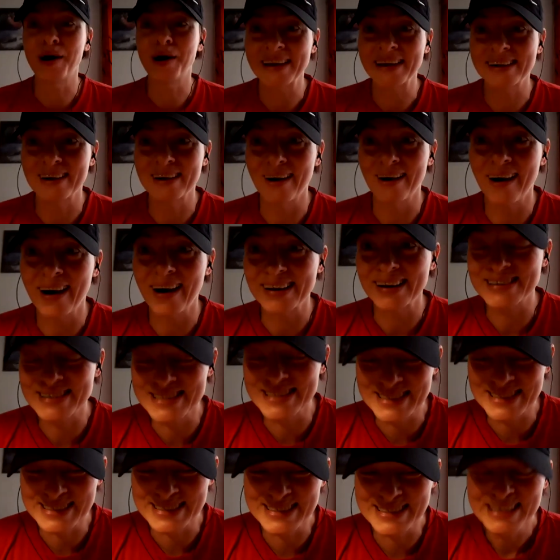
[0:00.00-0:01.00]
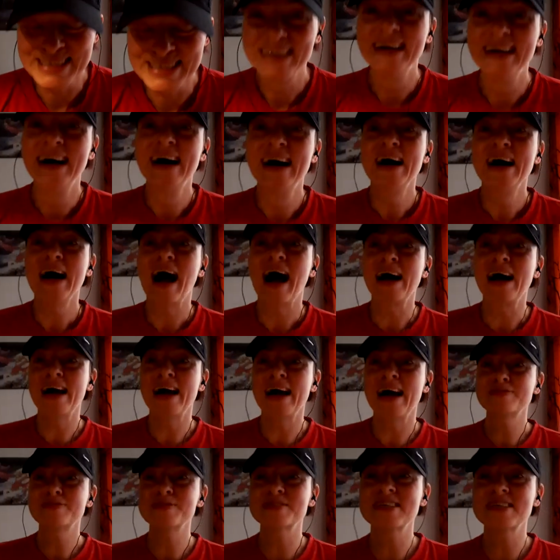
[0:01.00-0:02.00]
gosh. I
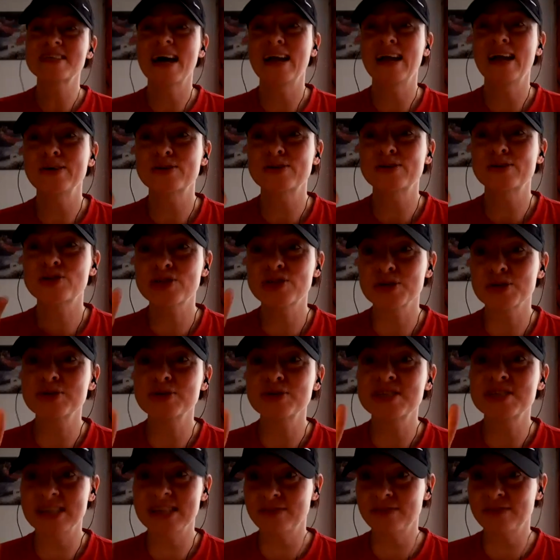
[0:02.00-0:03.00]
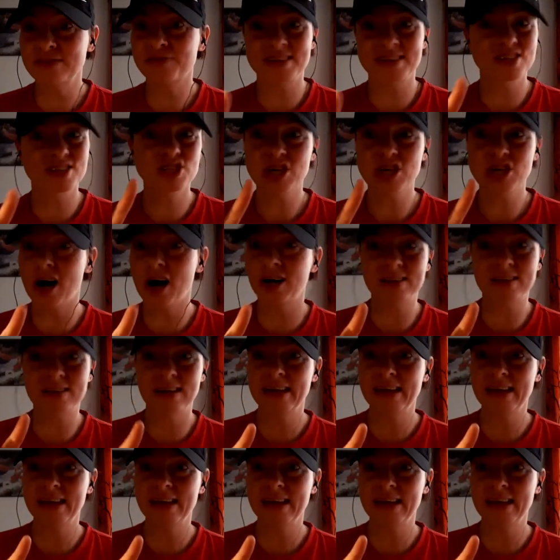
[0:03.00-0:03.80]
have to tell you two different totally